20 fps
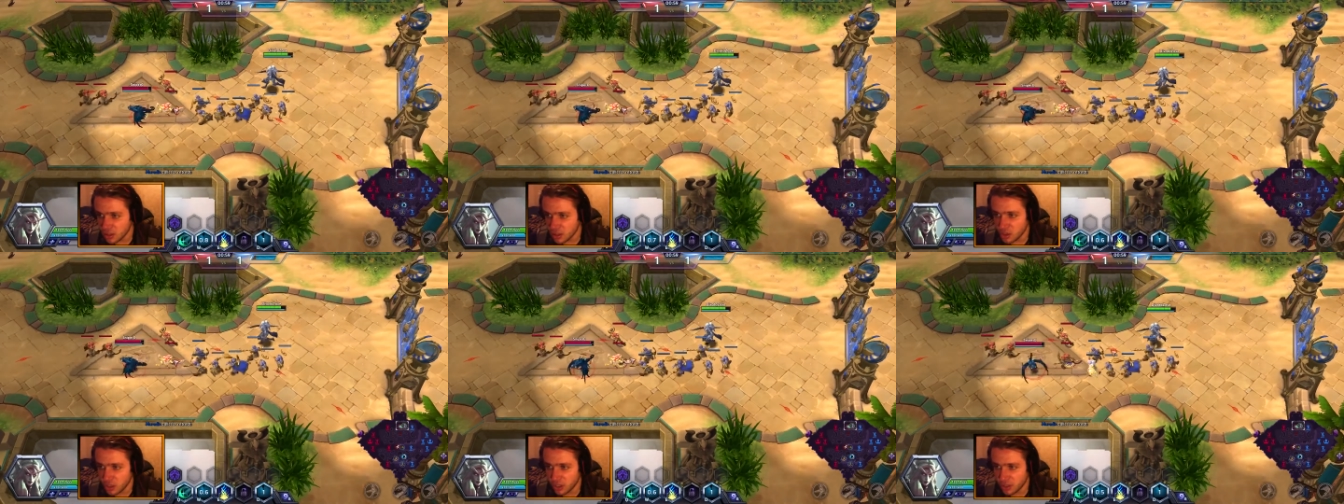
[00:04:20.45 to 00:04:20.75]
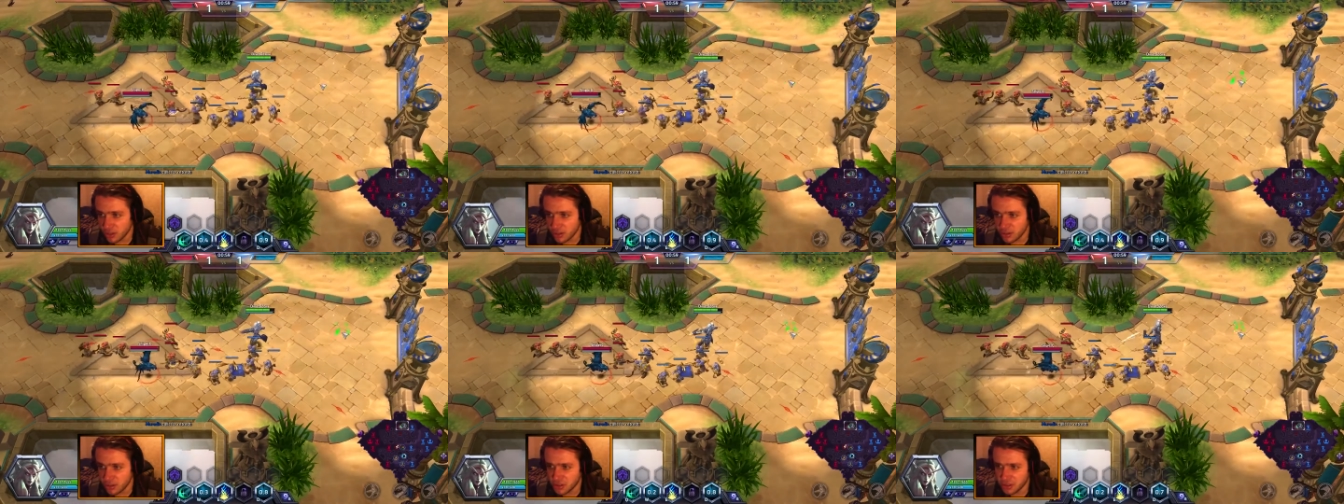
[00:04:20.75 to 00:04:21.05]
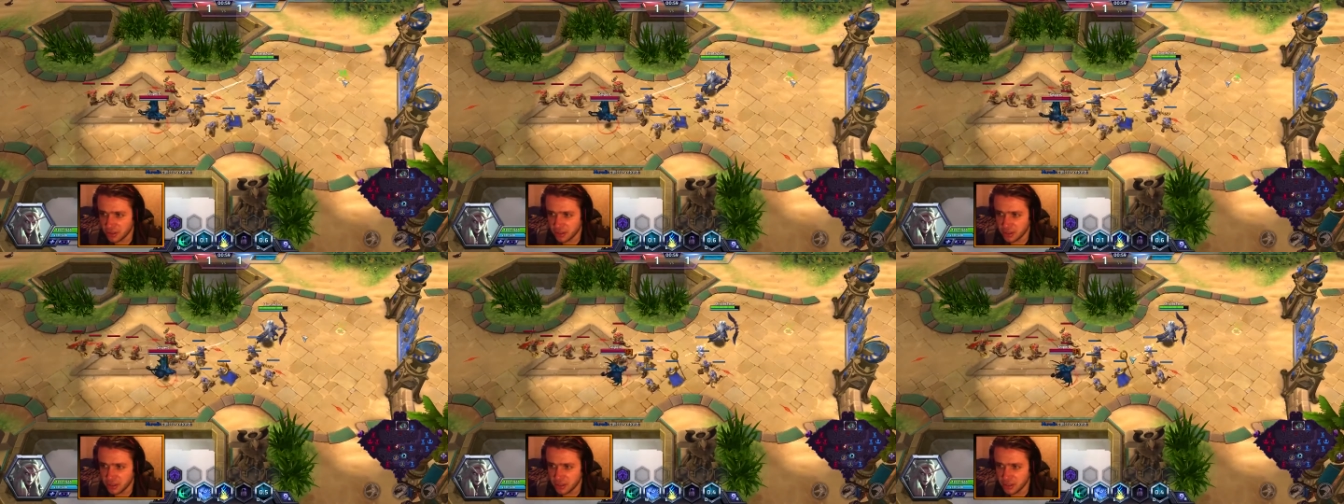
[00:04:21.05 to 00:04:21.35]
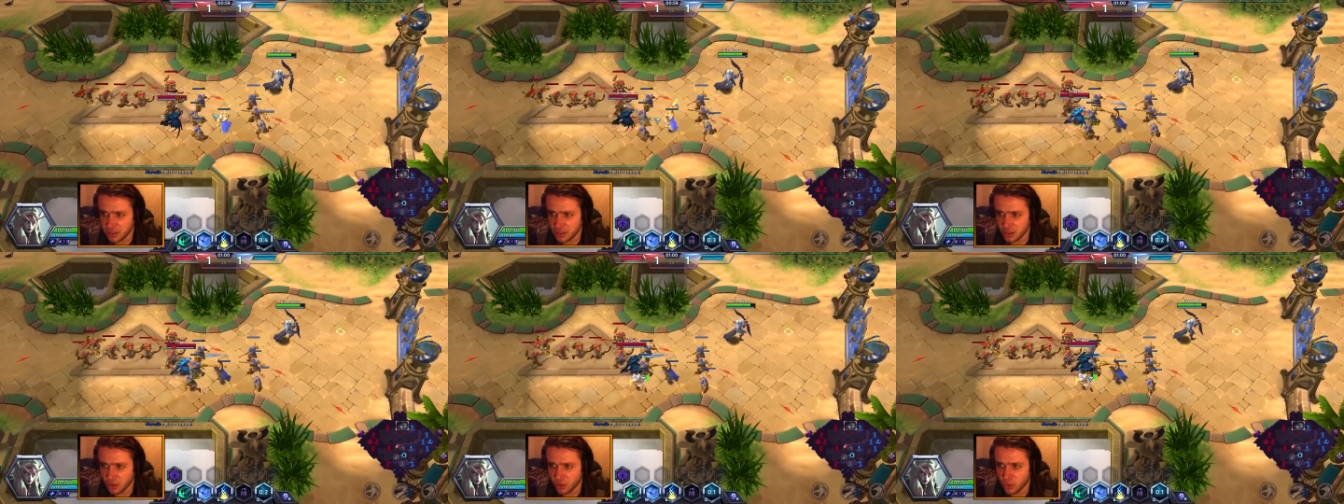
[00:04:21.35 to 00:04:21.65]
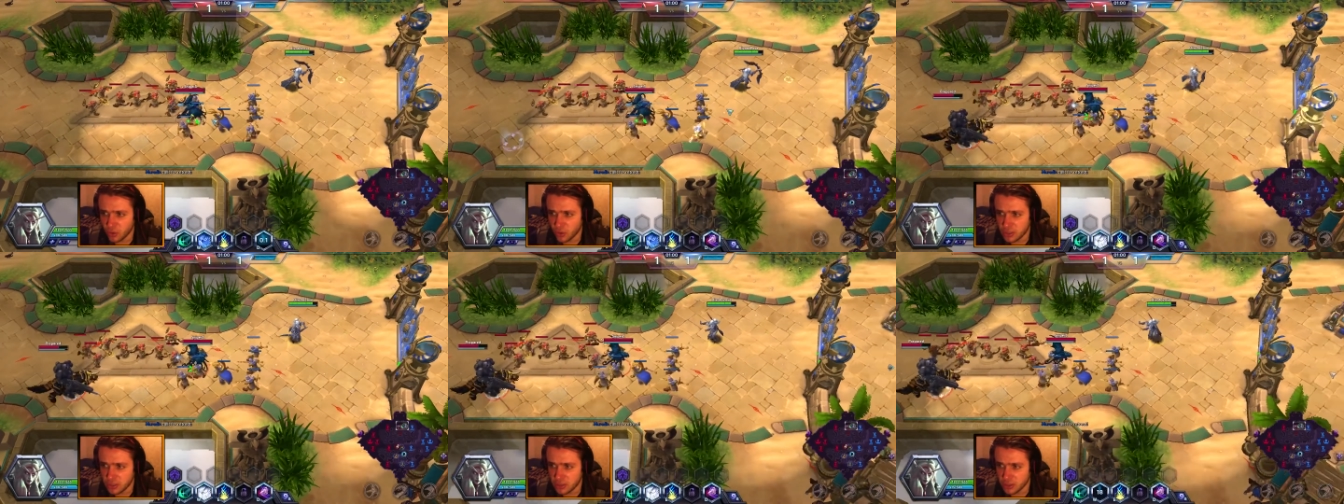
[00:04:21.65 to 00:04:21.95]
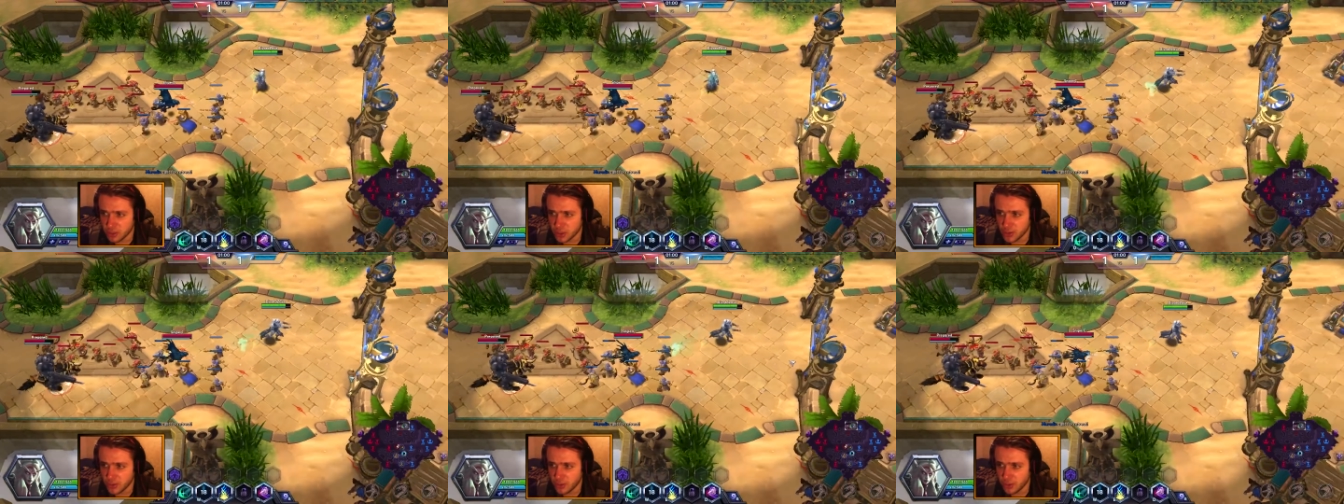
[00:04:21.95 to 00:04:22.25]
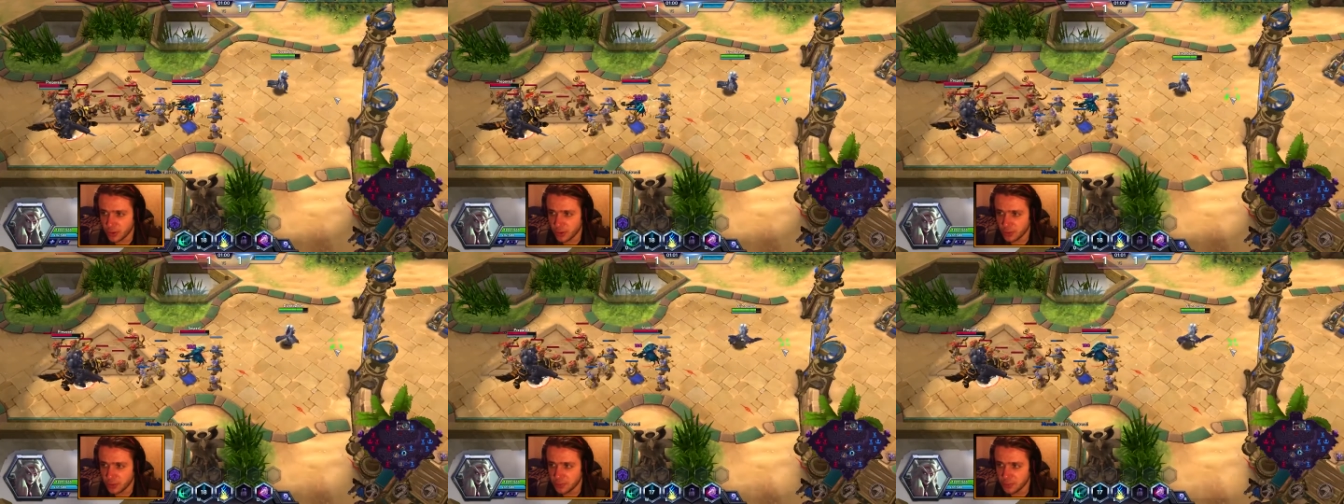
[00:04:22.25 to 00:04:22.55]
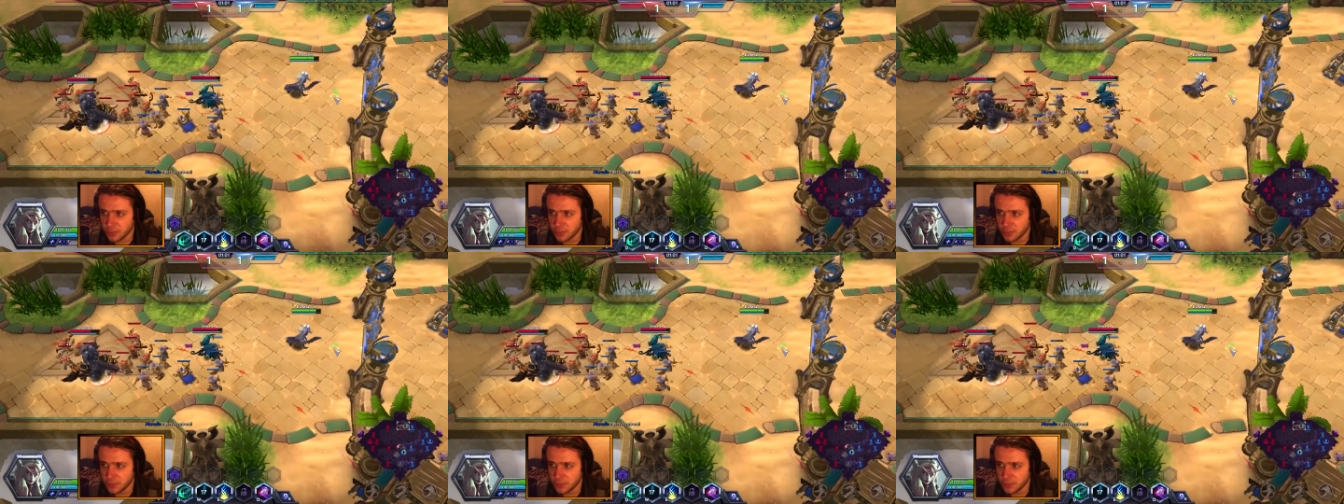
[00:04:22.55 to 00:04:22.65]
General trend is always useful.